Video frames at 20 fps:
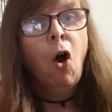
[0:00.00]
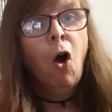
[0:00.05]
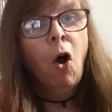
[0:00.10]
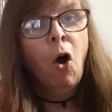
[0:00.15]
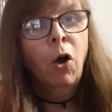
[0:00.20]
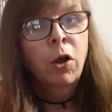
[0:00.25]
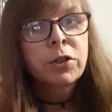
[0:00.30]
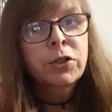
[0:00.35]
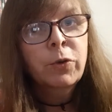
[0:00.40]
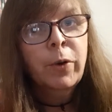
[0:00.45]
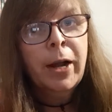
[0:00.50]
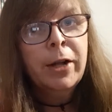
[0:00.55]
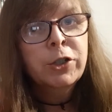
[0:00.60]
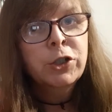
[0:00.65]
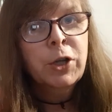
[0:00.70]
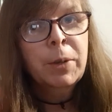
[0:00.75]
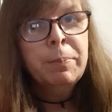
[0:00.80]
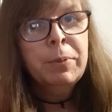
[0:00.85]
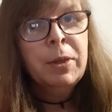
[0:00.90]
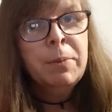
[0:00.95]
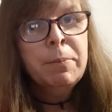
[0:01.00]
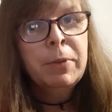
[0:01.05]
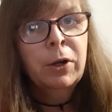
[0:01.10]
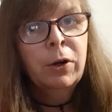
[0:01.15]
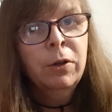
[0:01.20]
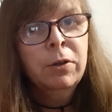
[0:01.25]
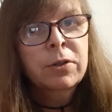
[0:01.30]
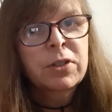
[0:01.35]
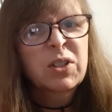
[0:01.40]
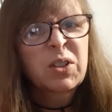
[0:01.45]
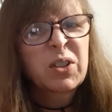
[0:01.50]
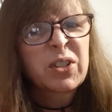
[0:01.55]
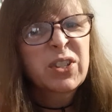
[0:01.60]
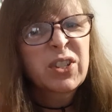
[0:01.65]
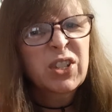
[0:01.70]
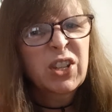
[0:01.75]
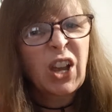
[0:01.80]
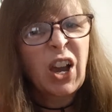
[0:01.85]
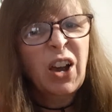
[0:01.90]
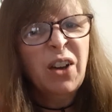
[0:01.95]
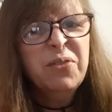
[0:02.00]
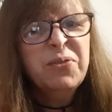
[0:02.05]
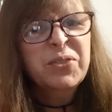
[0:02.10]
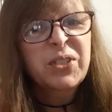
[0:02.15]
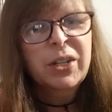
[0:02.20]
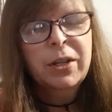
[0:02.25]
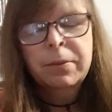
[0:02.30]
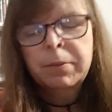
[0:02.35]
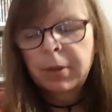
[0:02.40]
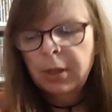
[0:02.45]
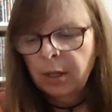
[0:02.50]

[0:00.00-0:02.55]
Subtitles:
all scratched up in the middle. It says scuffed.